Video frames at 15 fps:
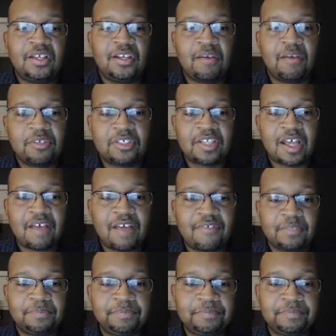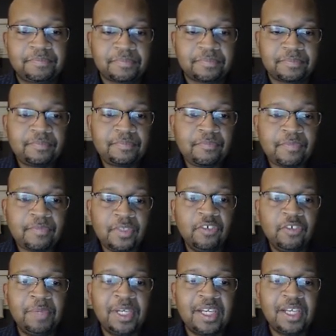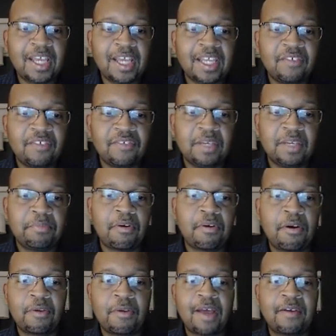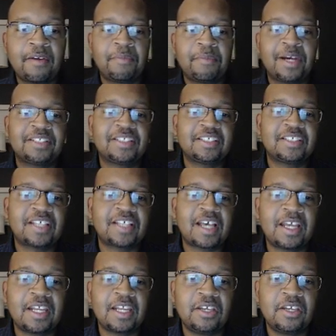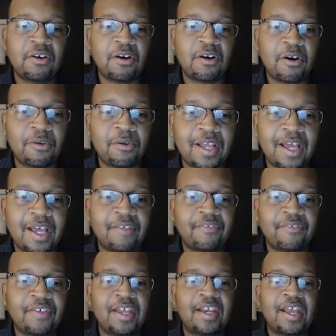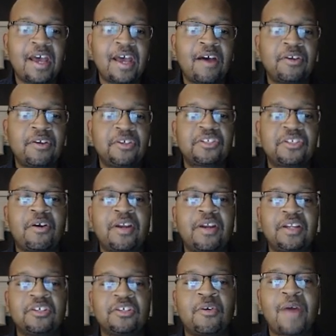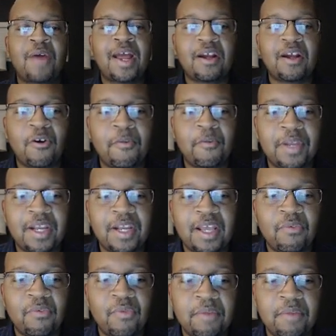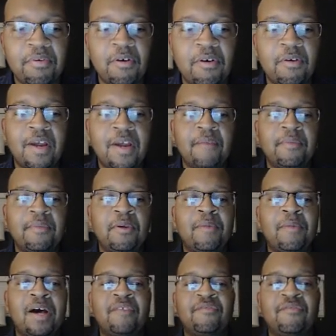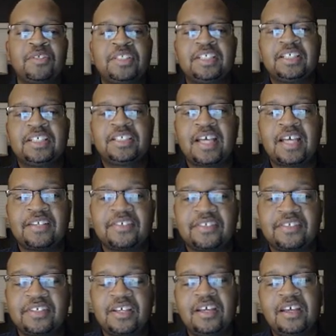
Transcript: Number 7, you've been negatively programmed by society your whole life, and now you're starting to crack open and reprogram your mind for success.